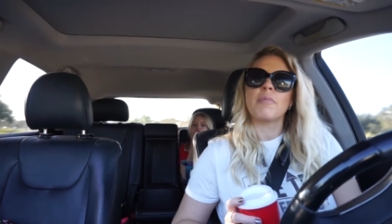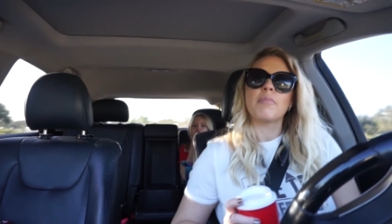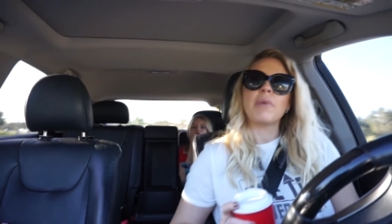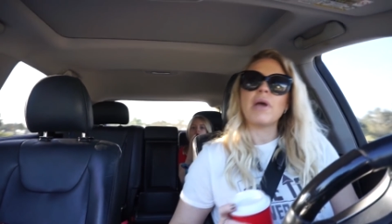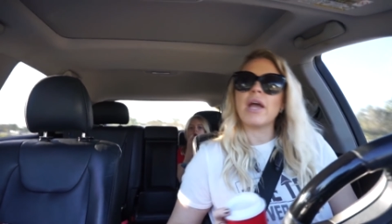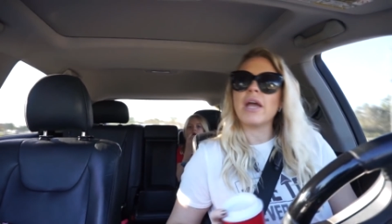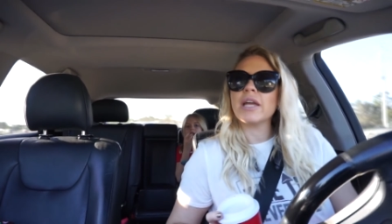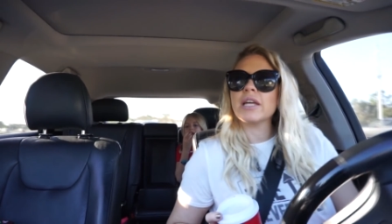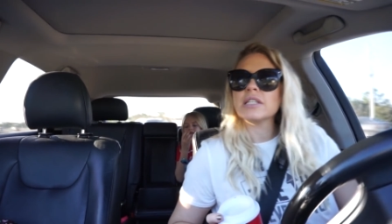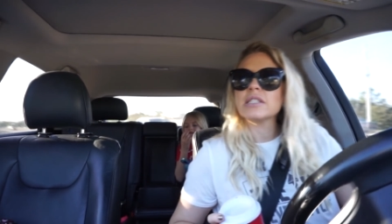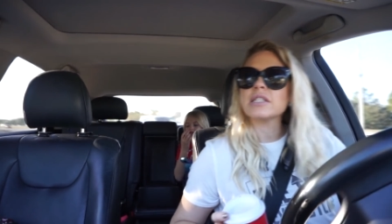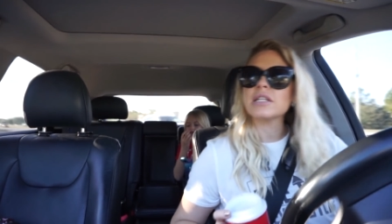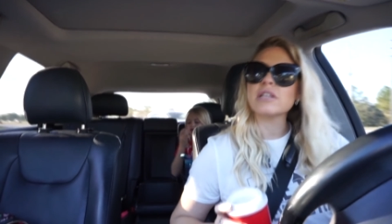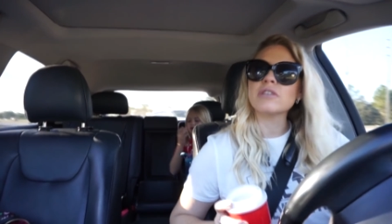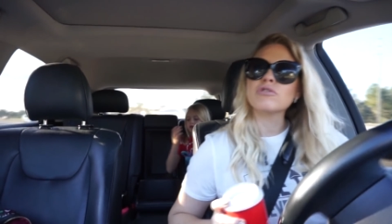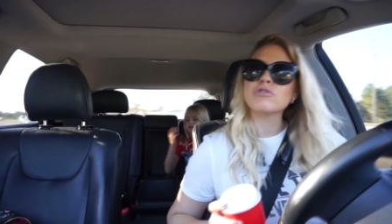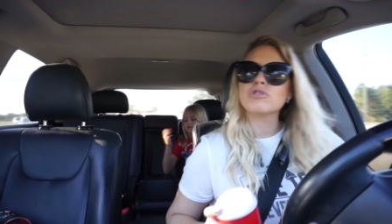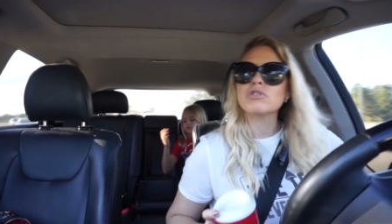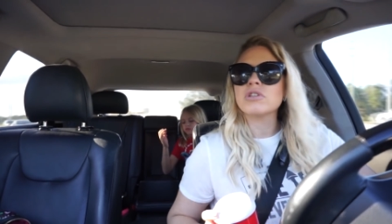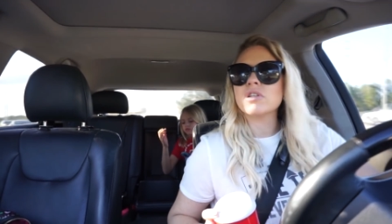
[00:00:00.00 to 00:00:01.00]
Pay
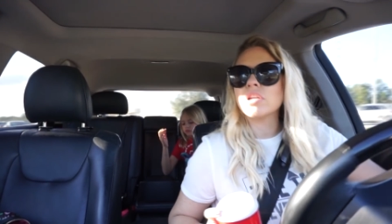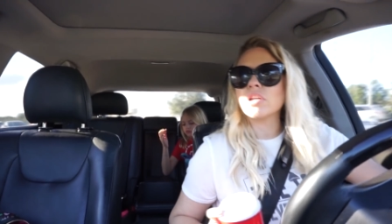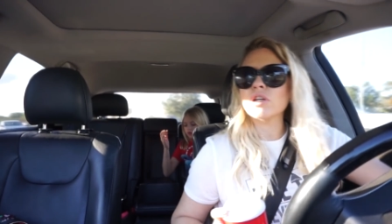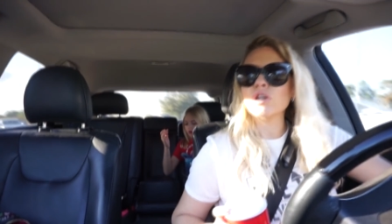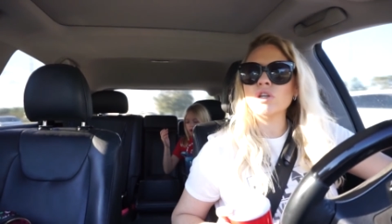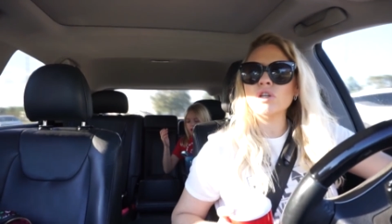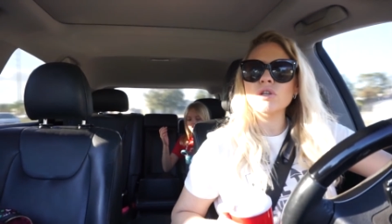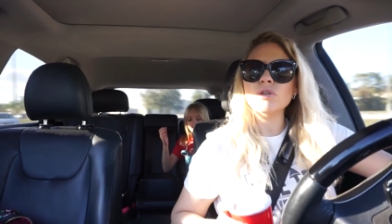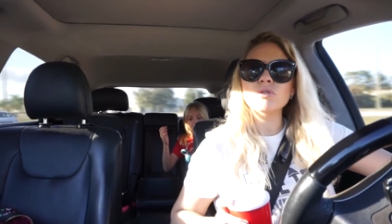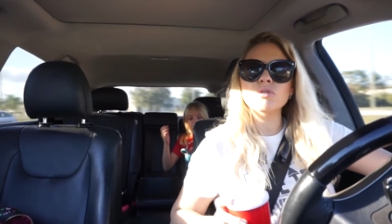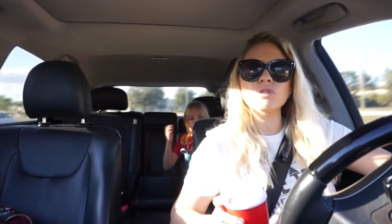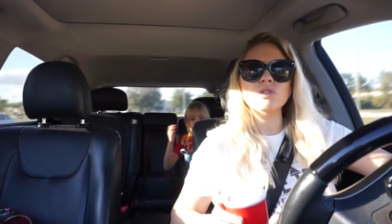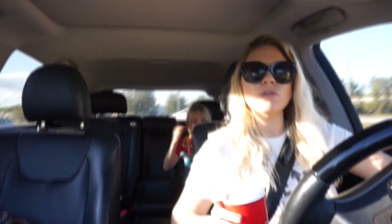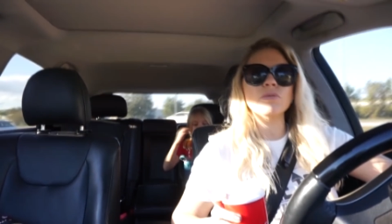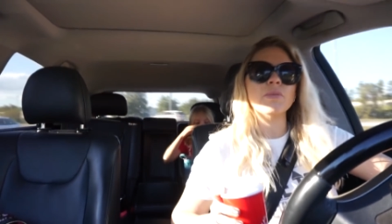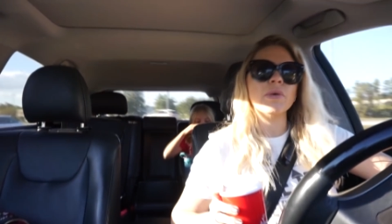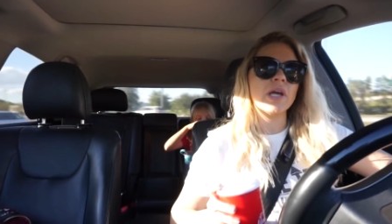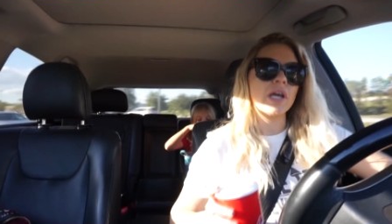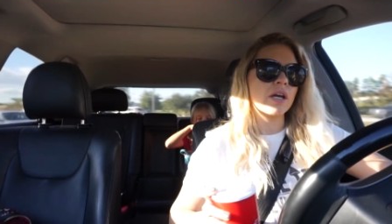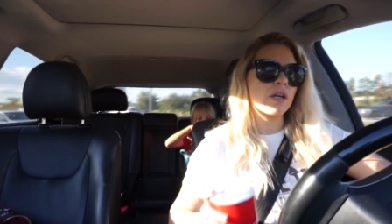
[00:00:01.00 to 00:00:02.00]
attention, use your
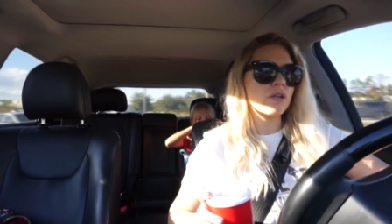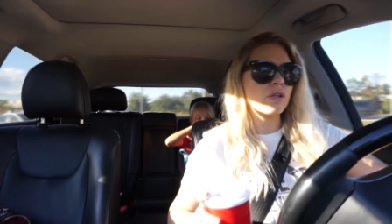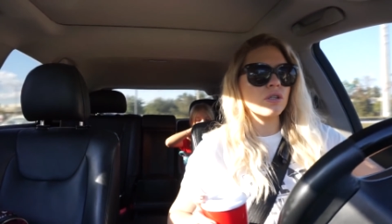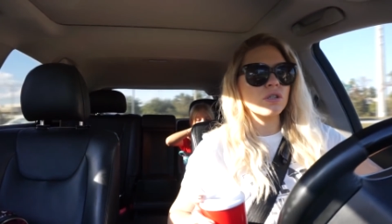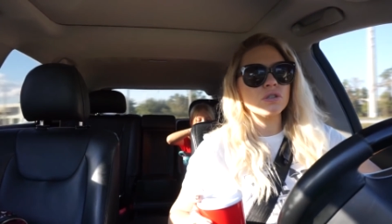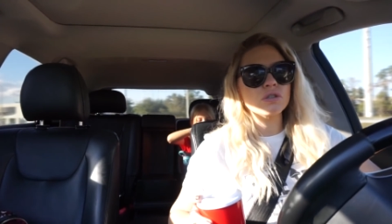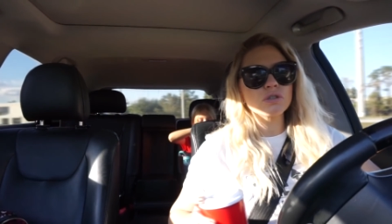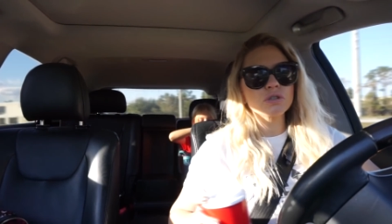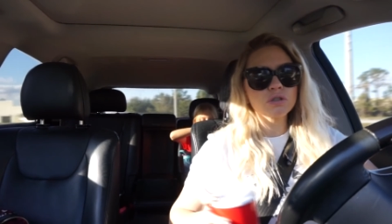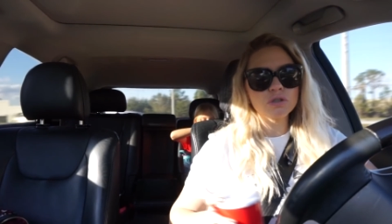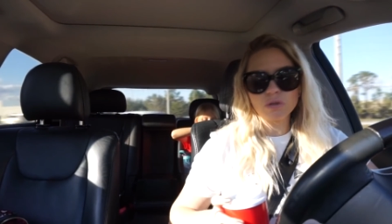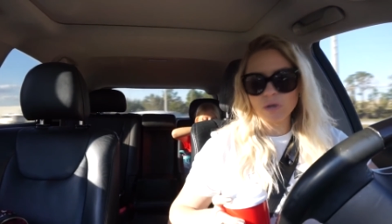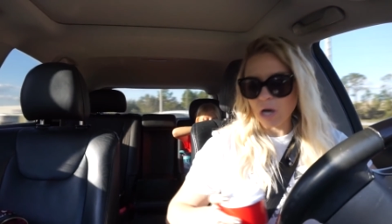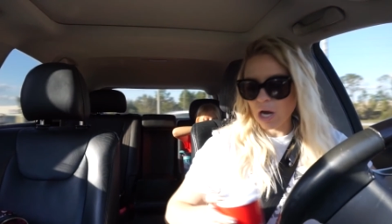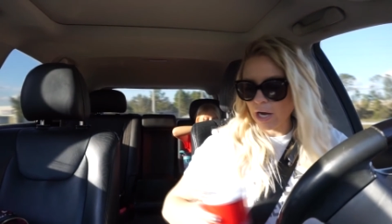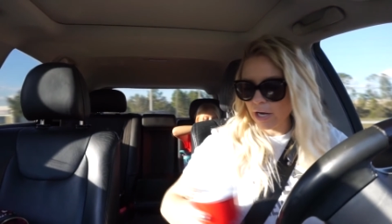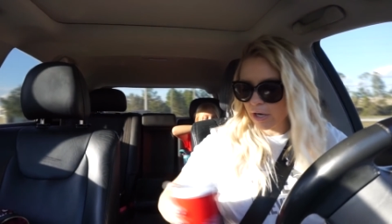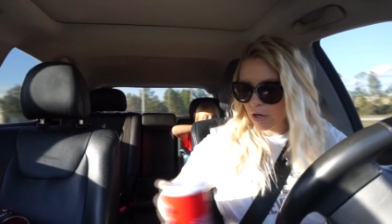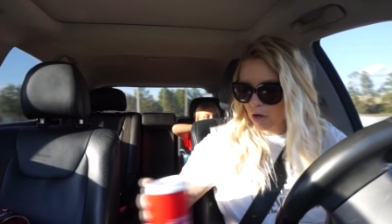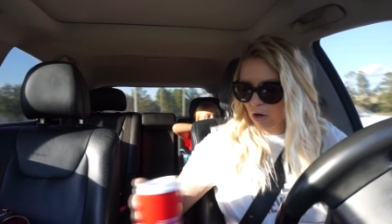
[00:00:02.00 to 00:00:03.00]
manners,
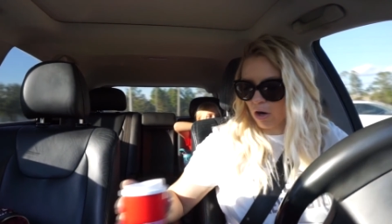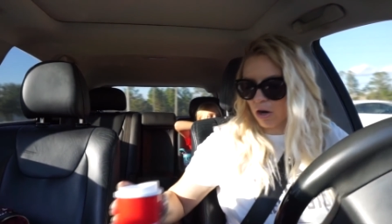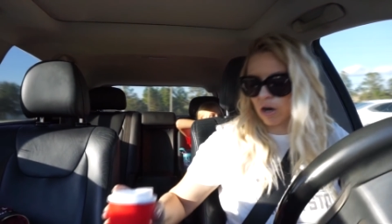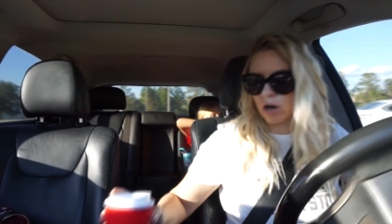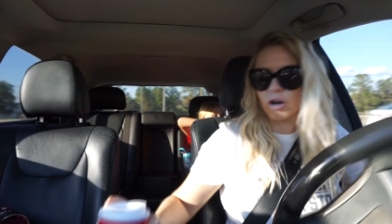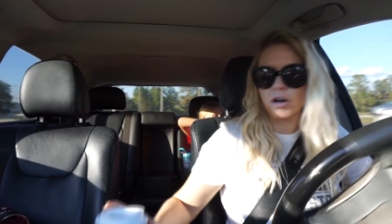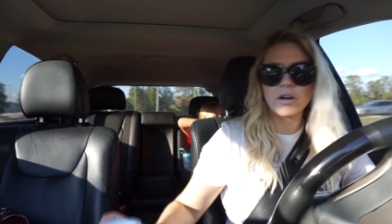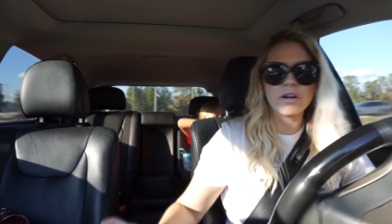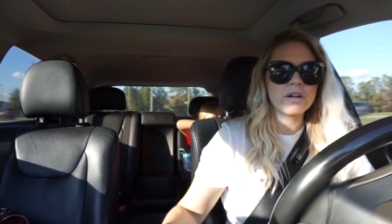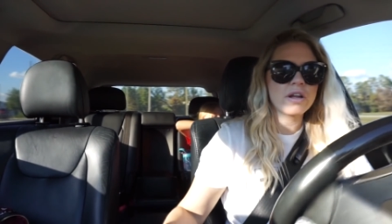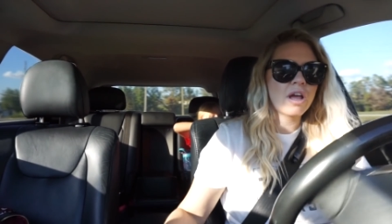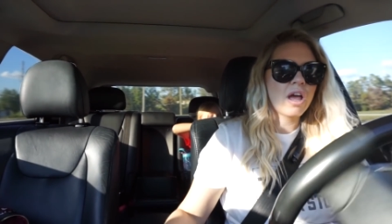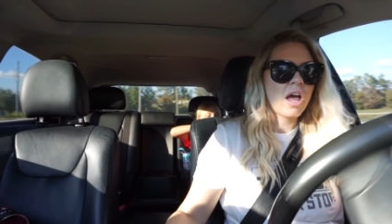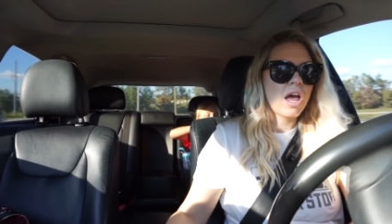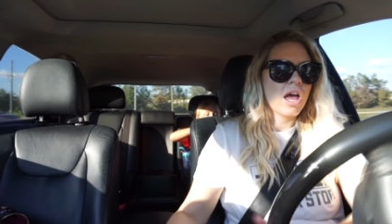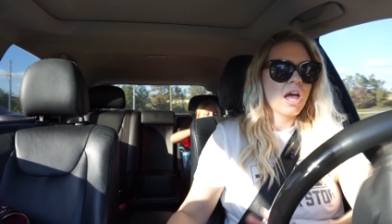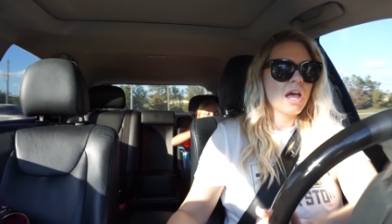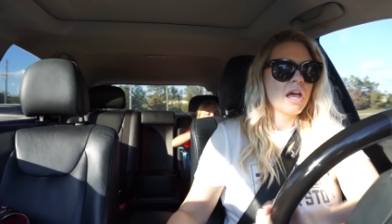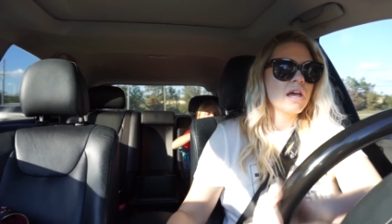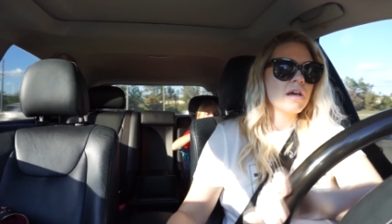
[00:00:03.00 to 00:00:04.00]
try hard,
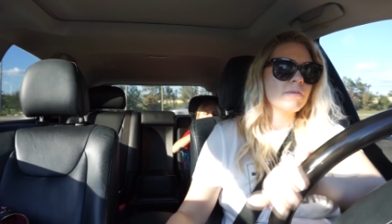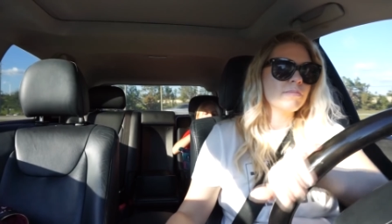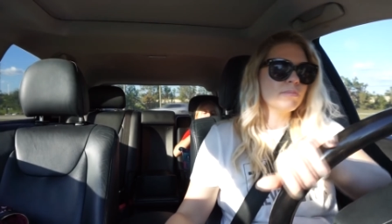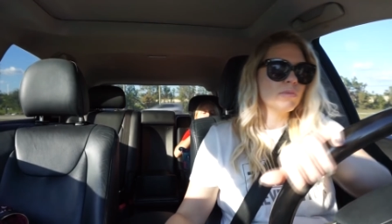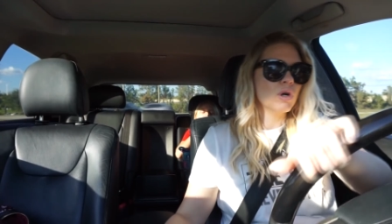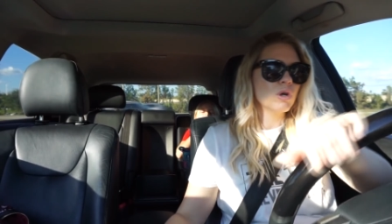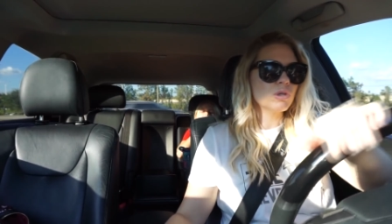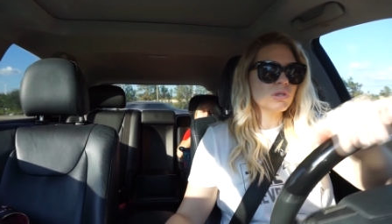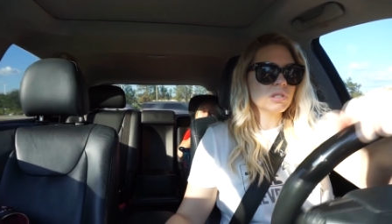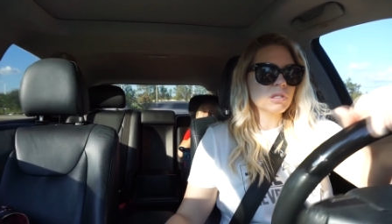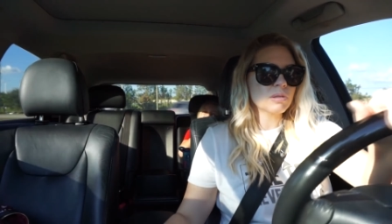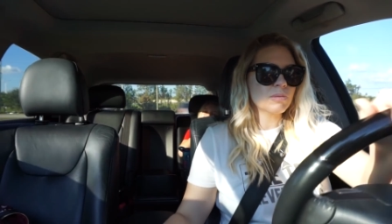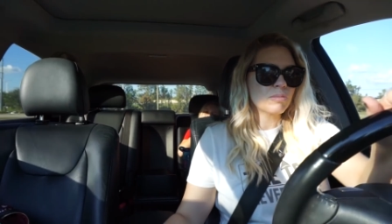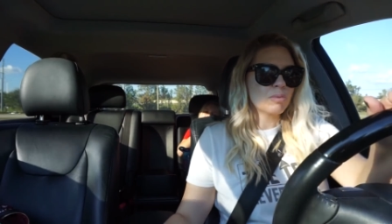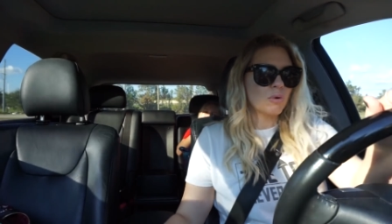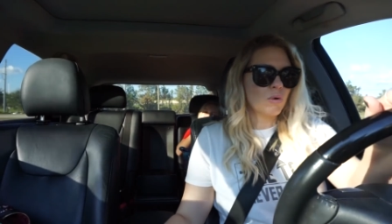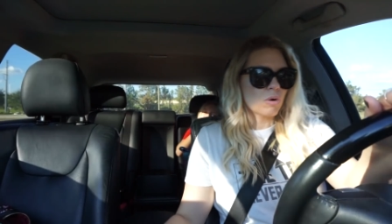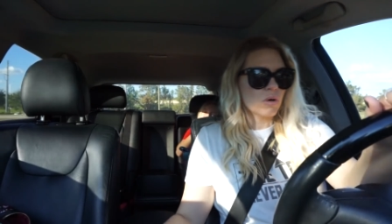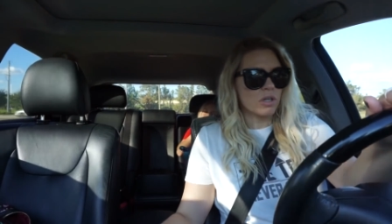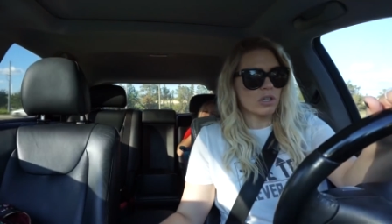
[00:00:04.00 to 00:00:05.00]
and most
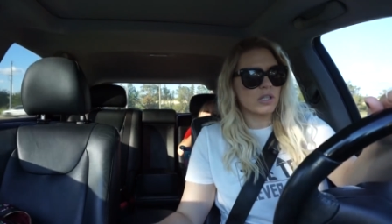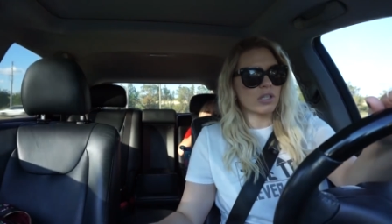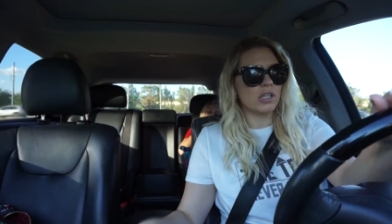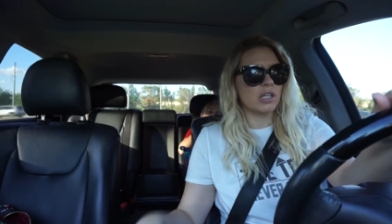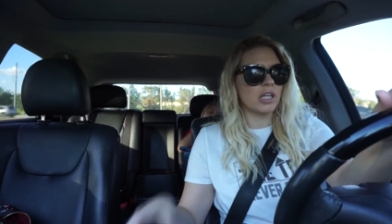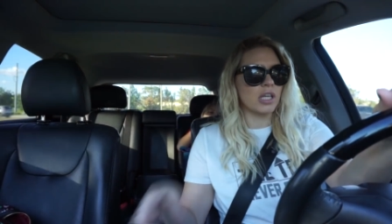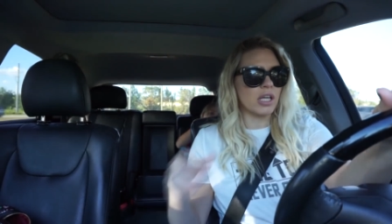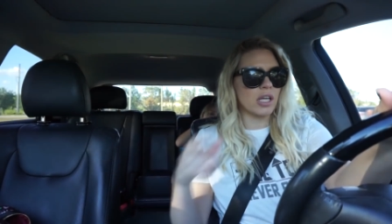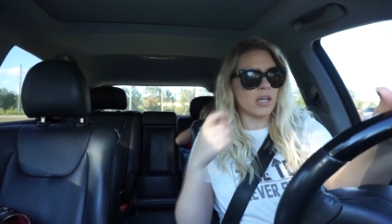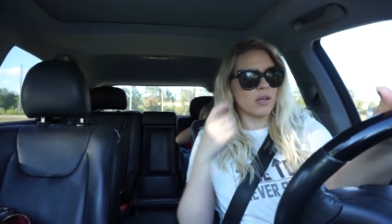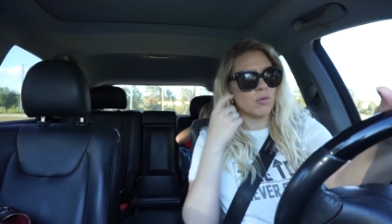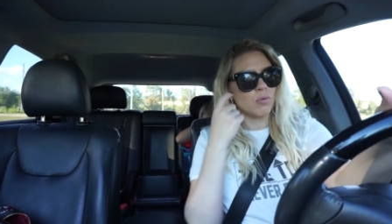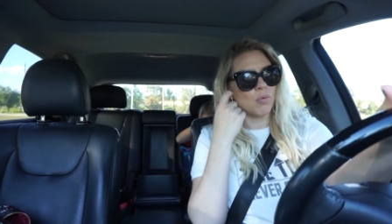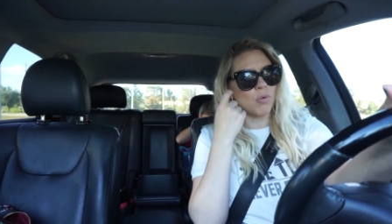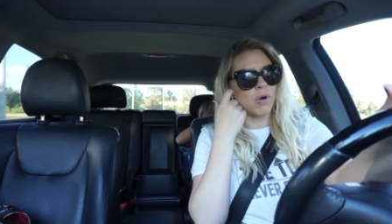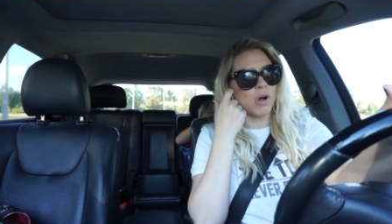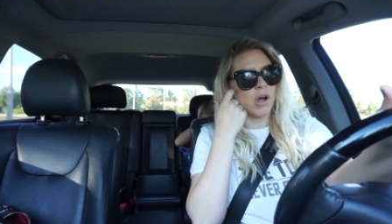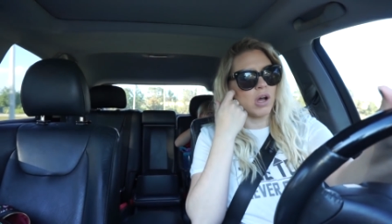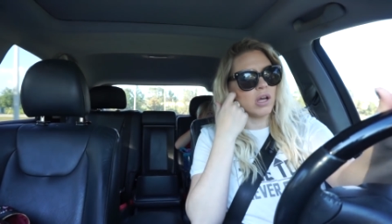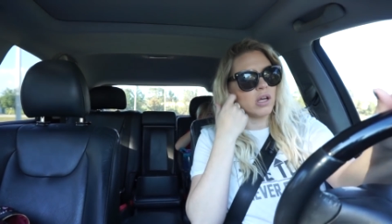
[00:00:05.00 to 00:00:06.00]
importantly,
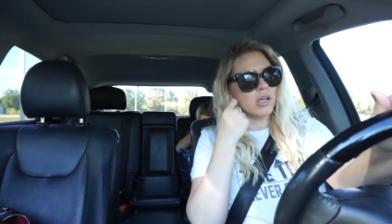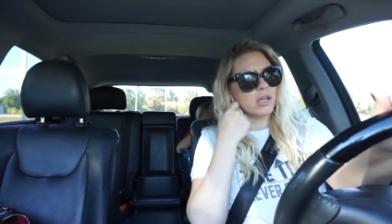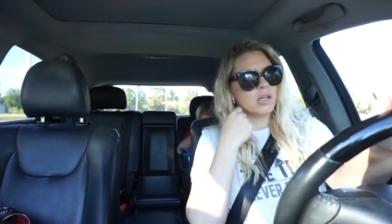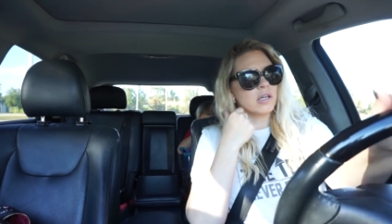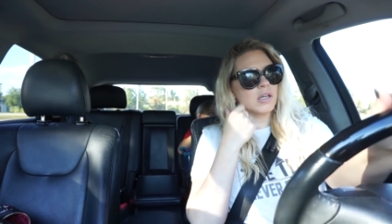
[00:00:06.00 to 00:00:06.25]
what?